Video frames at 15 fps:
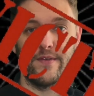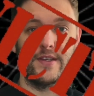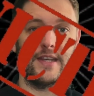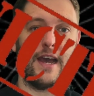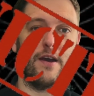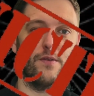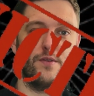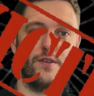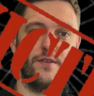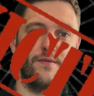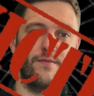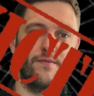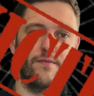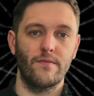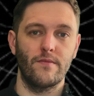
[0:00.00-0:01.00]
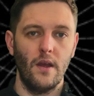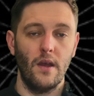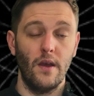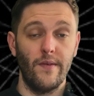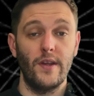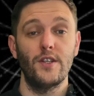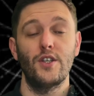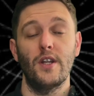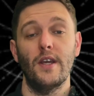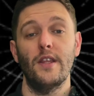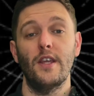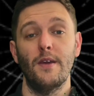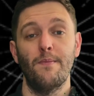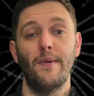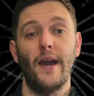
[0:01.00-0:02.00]
his house. Eventually
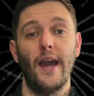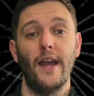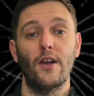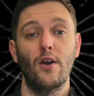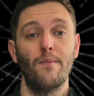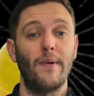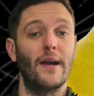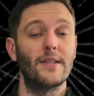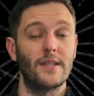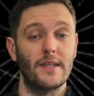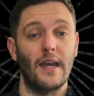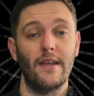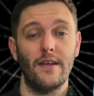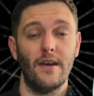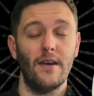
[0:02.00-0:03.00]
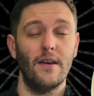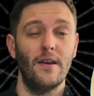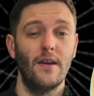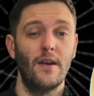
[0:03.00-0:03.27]
the pair got back together,